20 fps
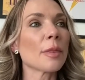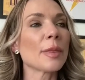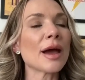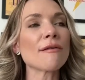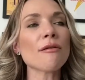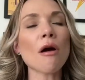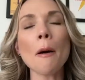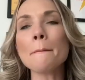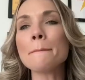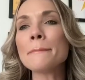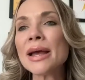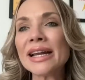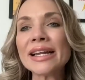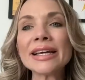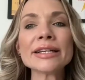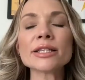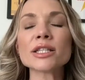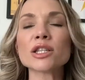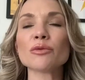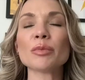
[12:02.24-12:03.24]
There are
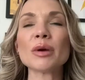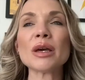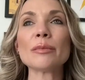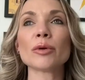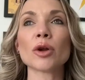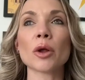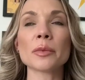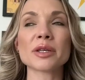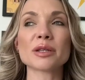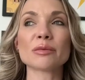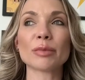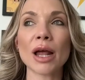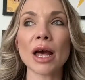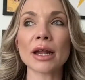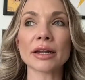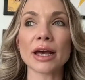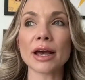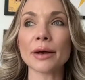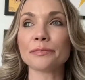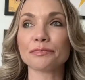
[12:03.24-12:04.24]
millions of people on this
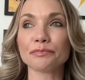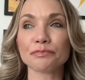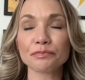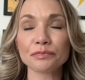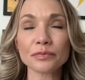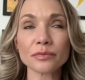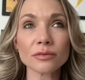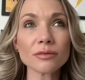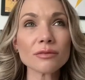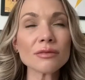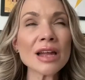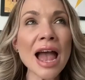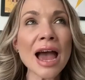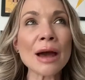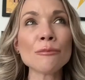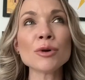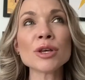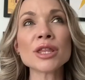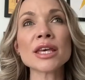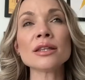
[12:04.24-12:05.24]
planet,
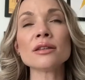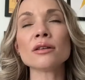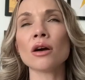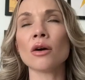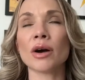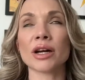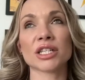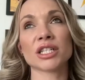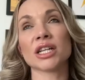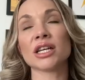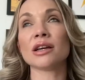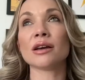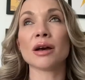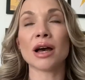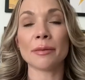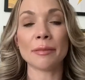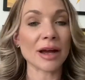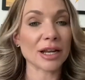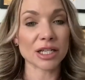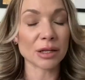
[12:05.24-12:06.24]
and within, I'm
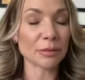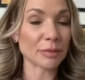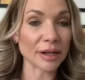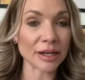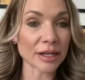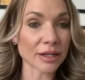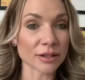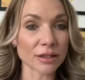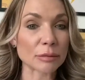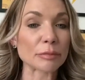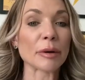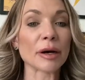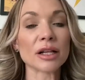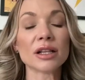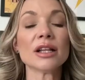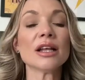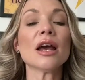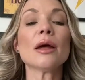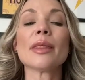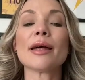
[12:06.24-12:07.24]
actually billions,
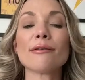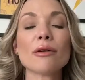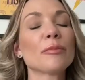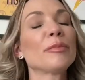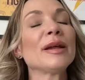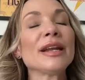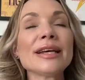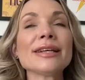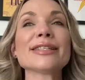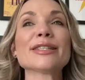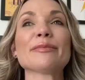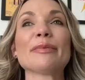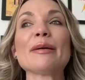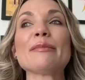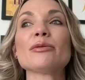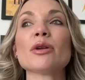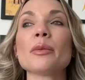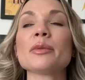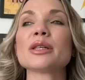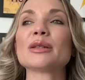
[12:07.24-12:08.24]
but there are billions of
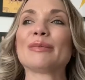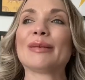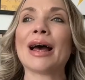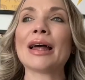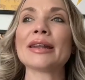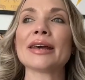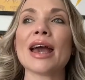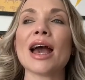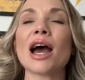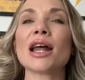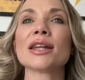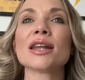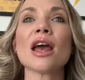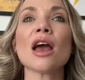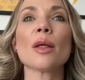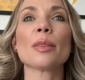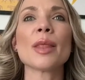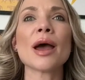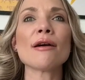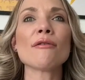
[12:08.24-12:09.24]
people on this planet, and
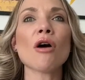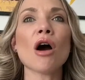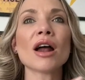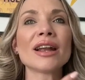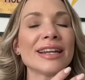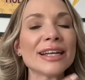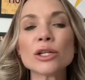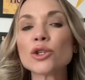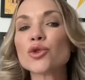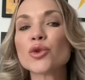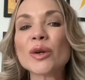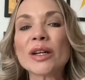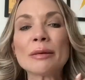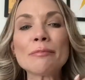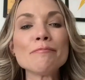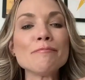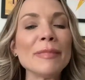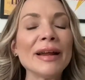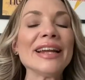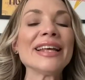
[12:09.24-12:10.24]
there are literally
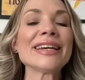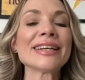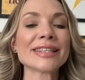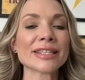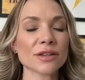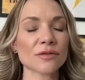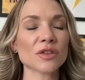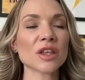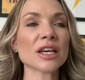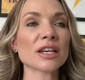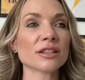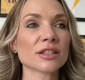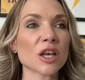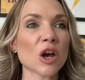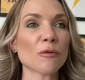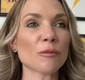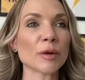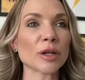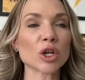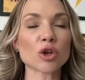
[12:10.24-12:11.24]
millions of things
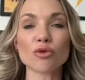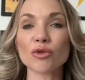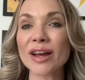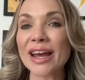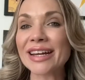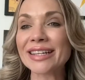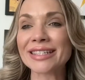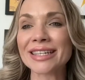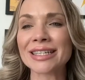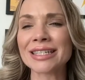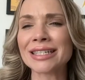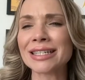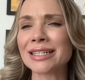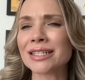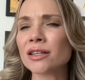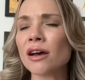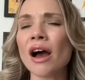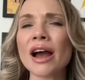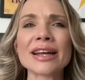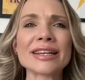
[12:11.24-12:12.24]
that have been created,
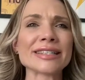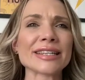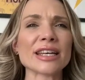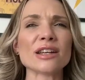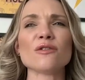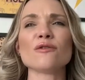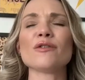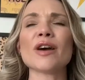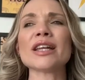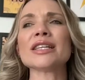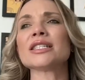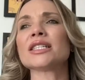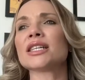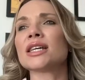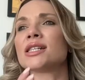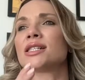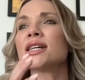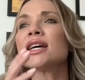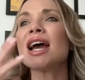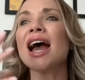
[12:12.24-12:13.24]
designed,
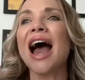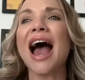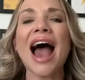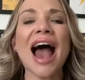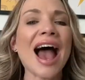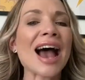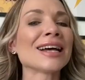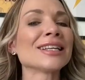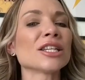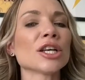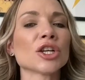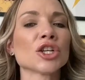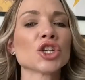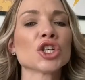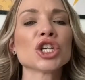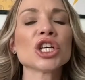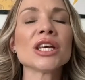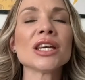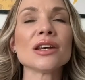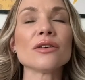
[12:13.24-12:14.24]
invented, had,
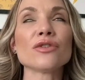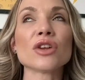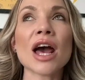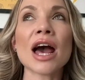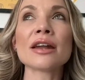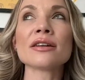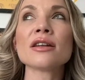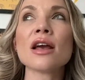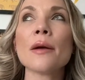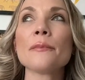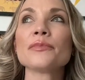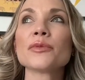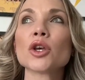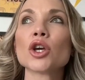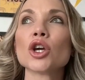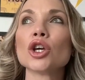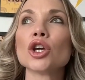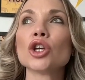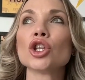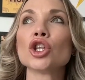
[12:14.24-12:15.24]
achieved. And
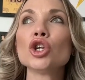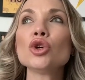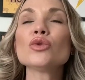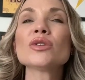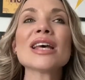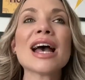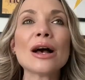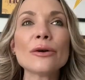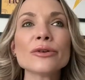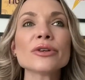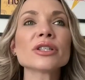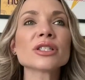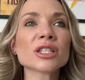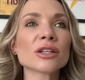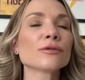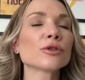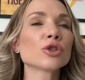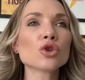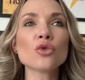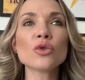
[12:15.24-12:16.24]
you tell
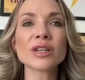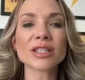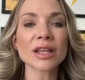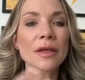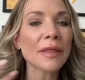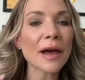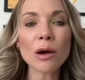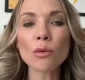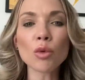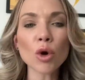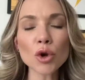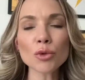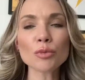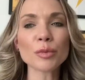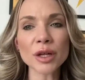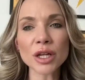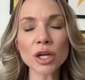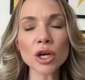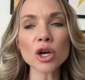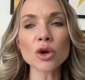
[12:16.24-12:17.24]
yourself stories that won't
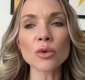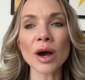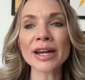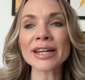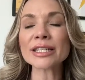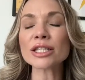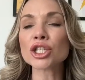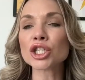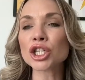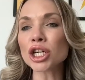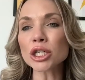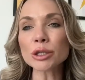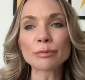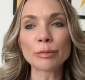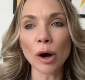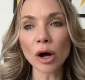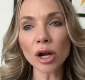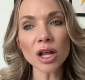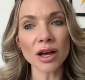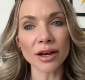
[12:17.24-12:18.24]
be you, and it's just
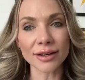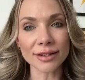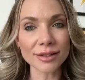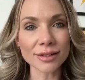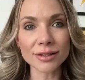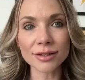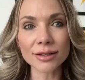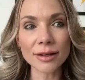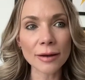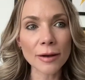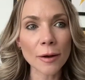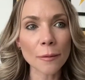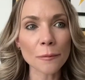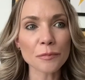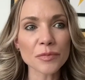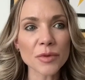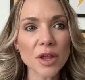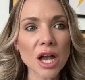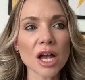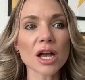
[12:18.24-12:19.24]
bollocks.
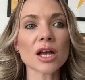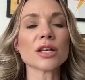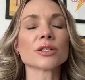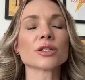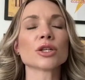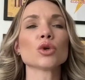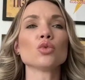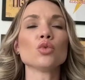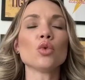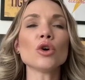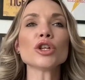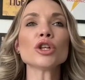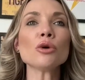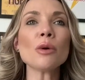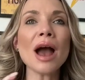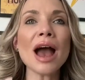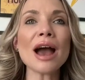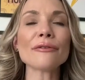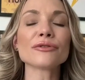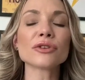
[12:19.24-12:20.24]
So what
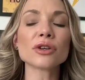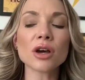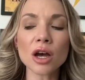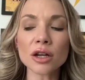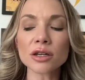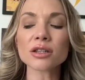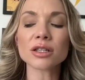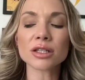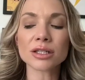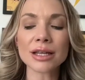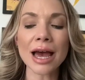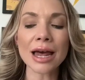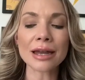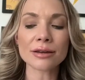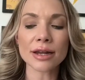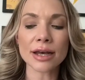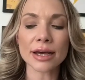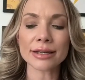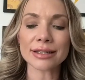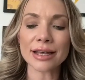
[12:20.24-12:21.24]
you have to
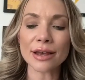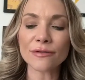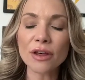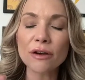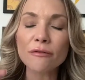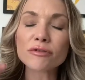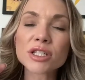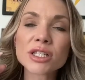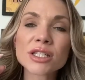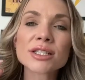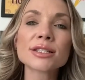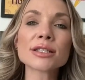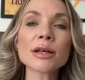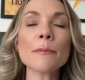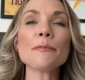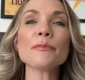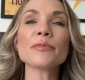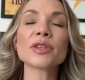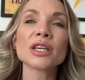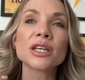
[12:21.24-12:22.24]
understand is if there is
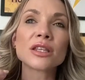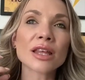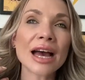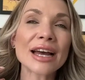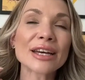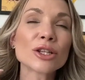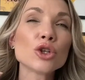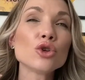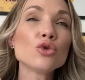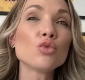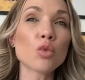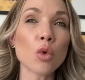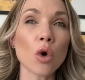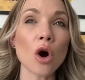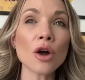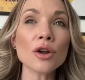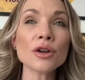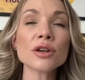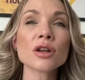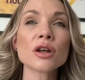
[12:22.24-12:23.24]
something that you
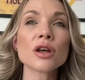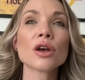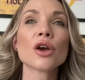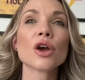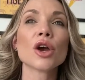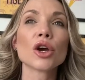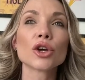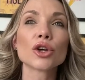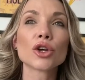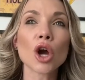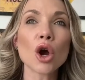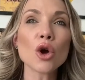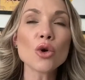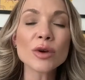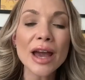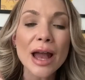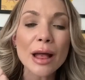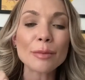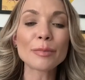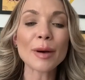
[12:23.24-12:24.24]
want, go
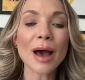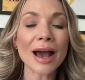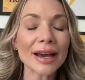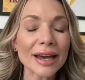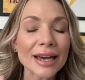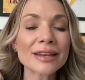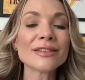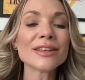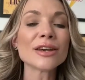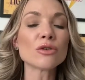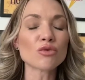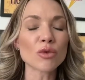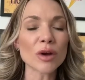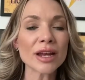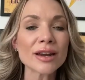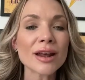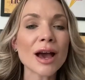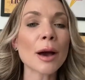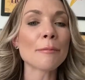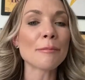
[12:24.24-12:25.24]
get back in the
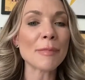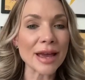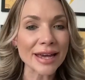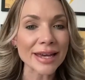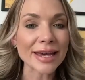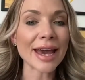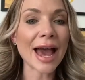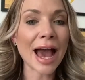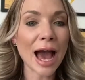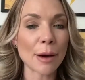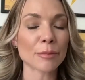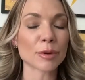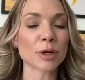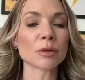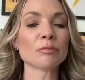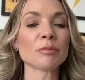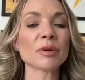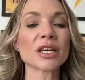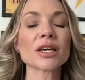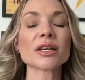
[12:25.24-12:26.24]
arena and make it
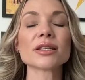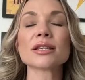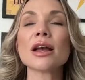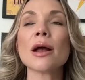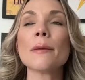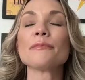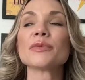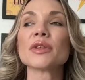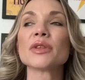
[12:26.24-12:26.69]
happen. Because